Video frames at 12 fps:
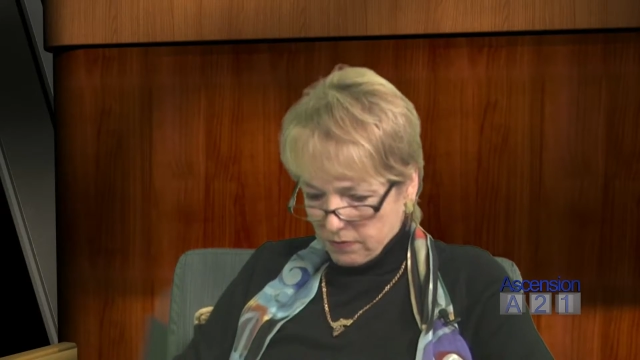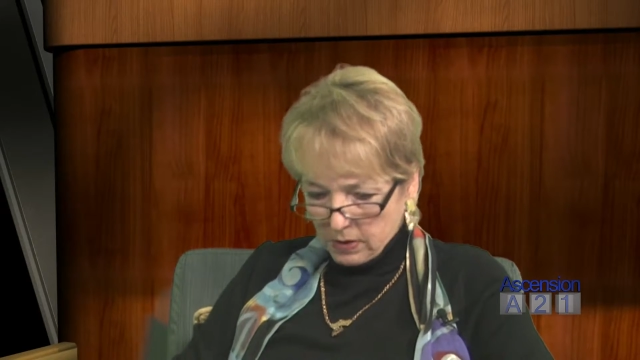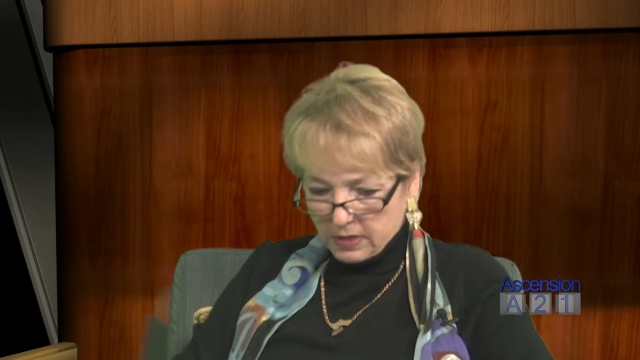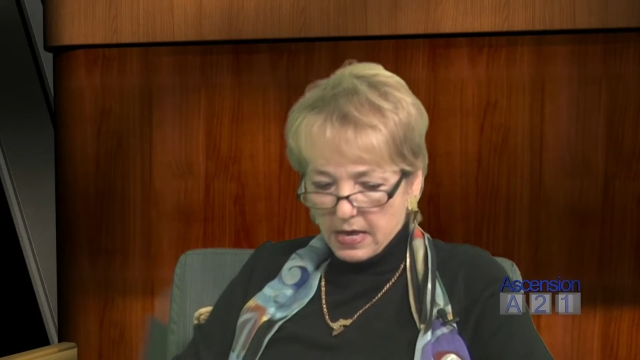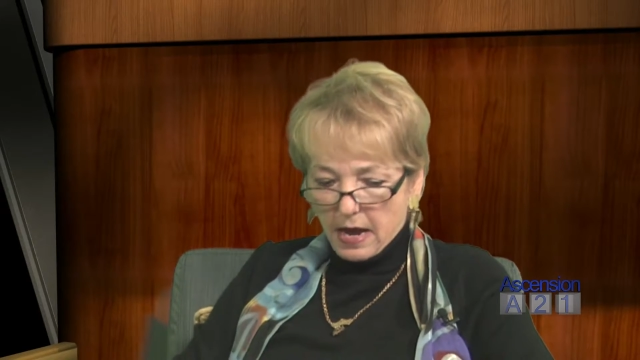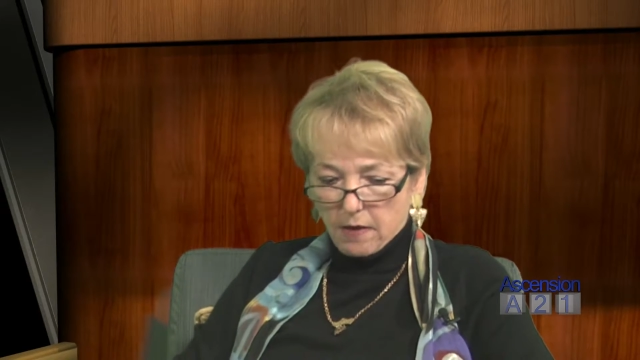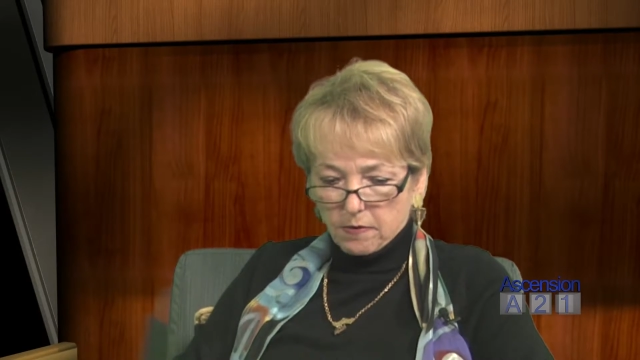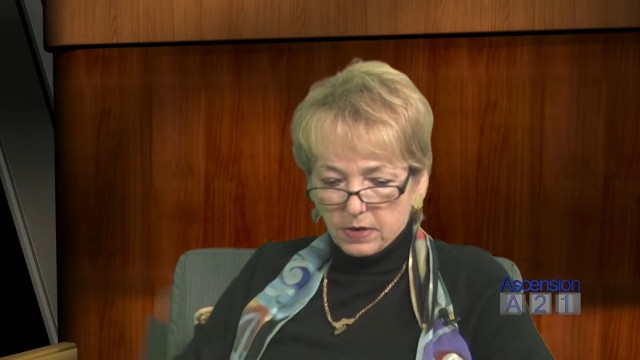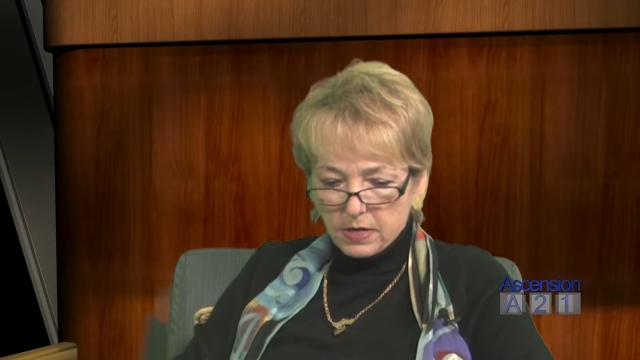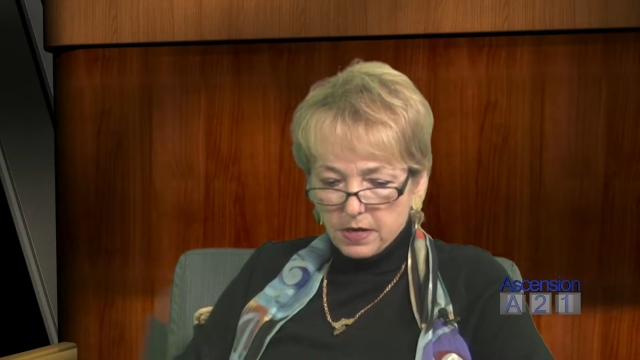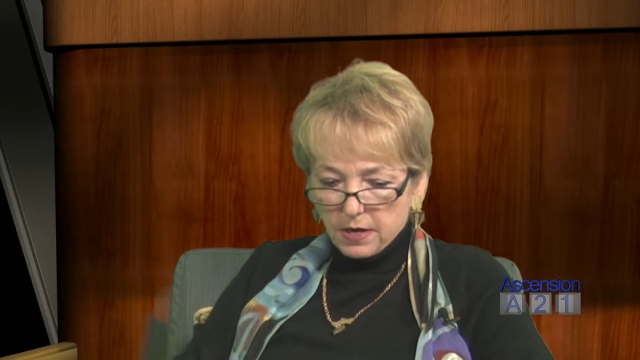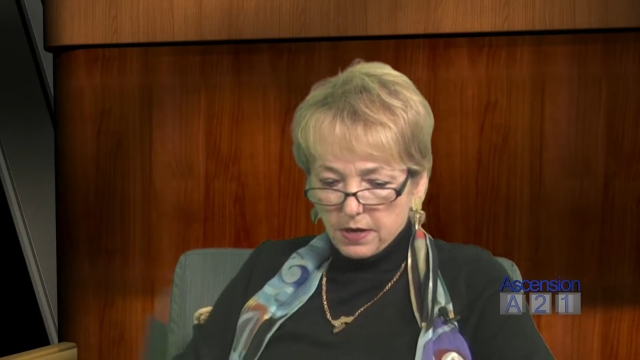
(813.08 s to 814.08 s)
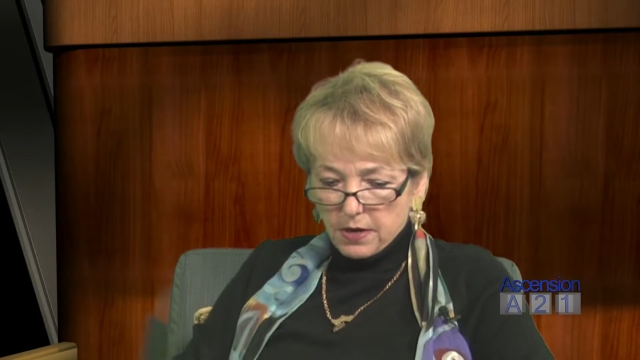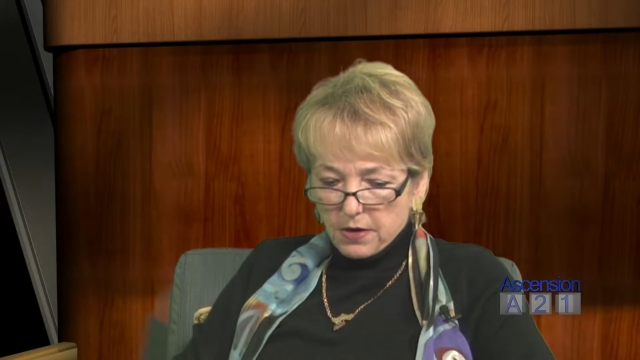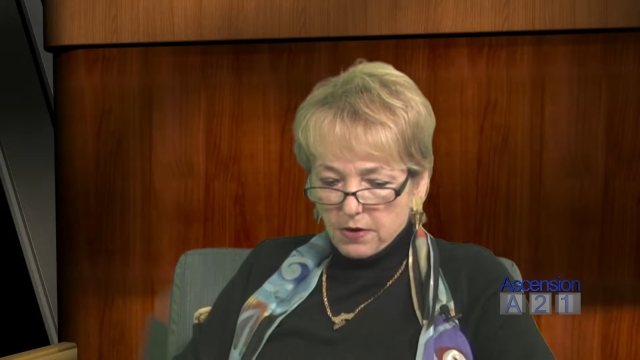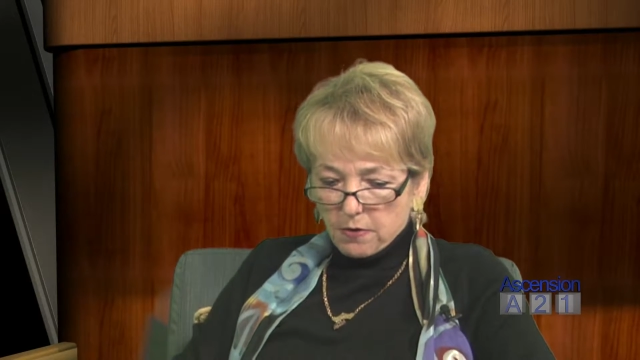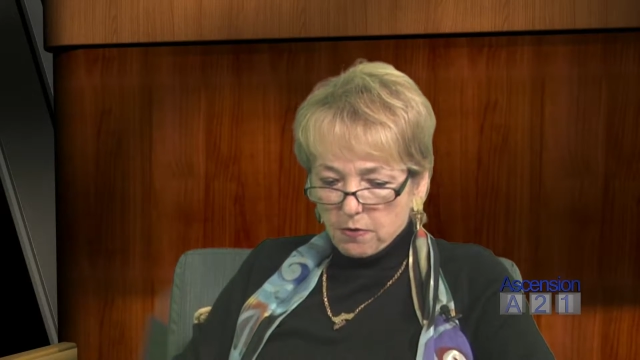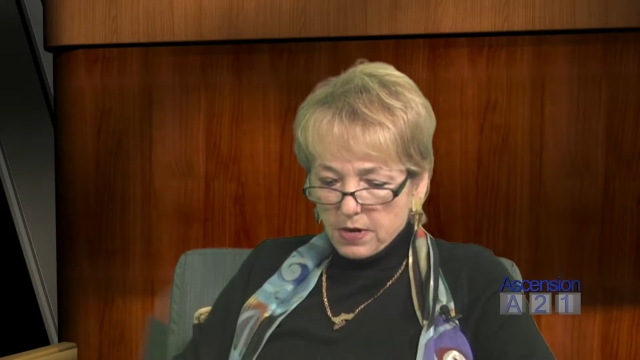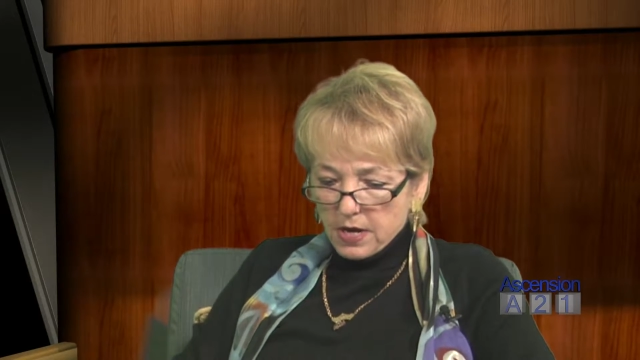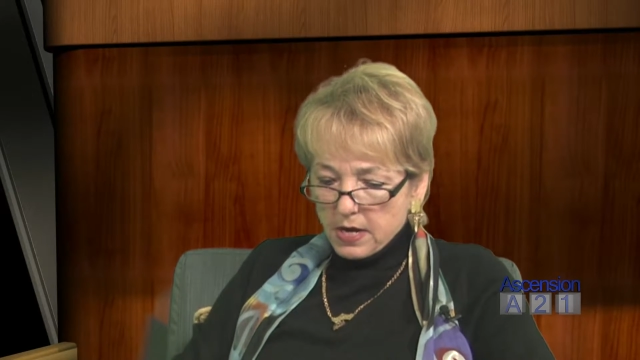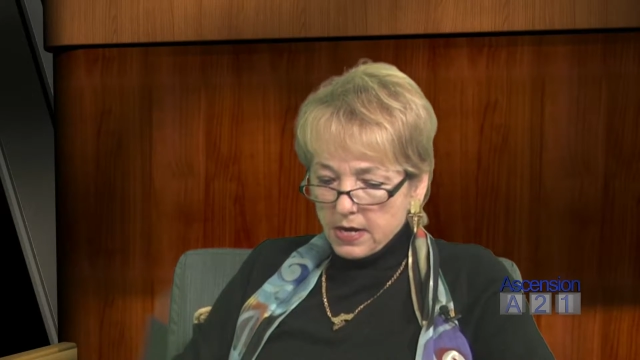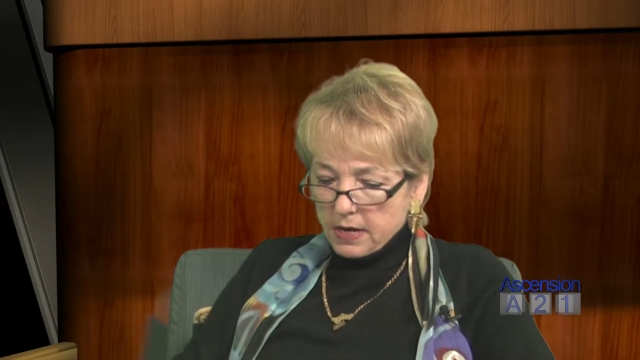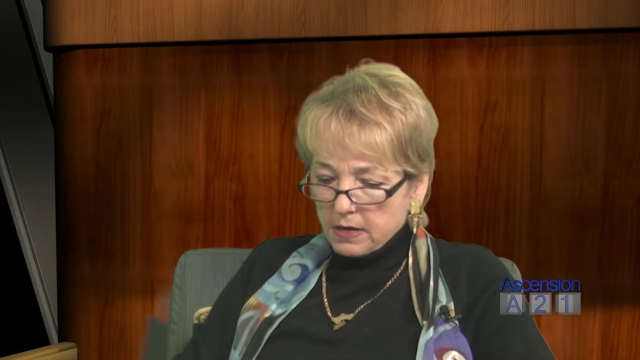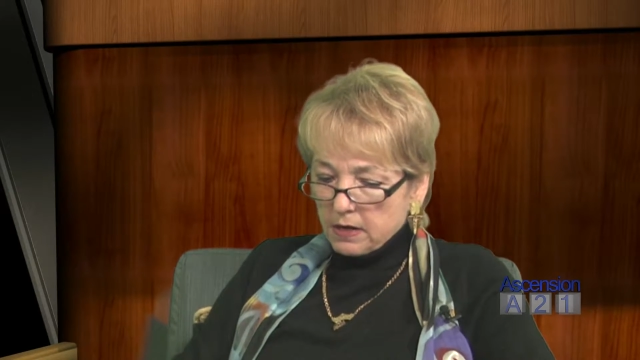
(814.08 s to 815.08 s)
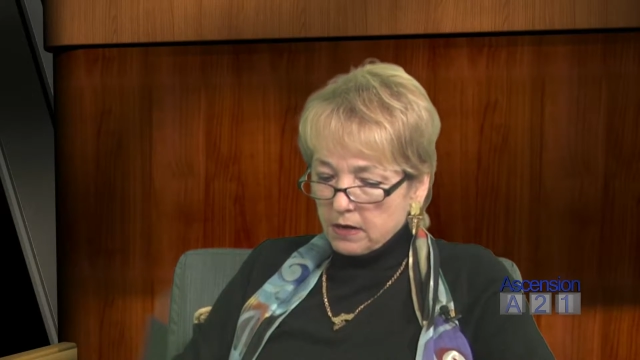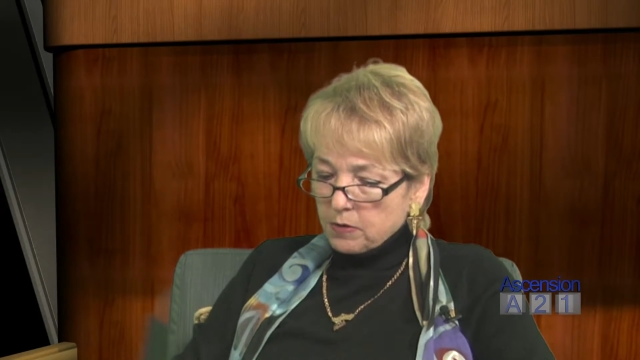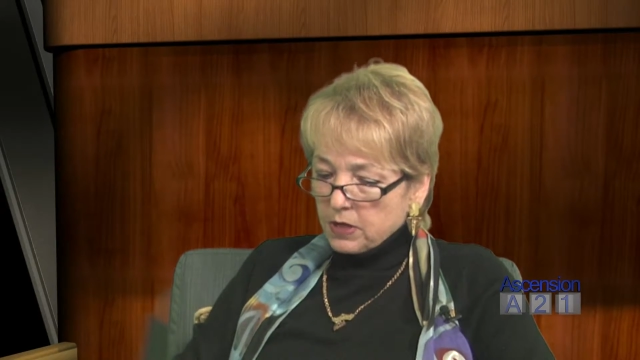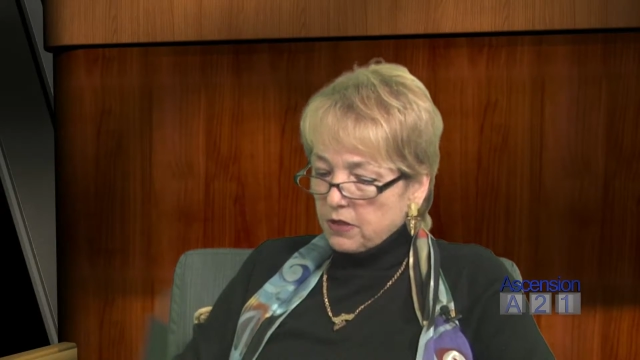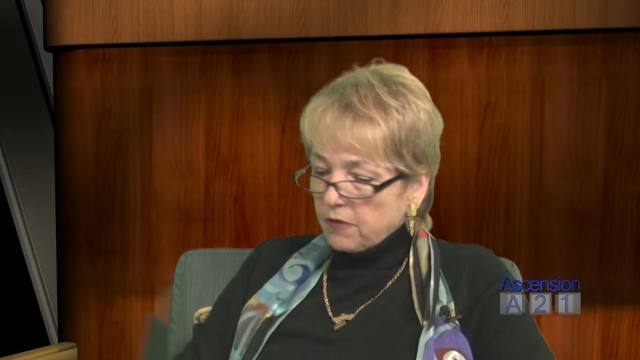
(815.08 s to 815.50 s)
With that one, we with the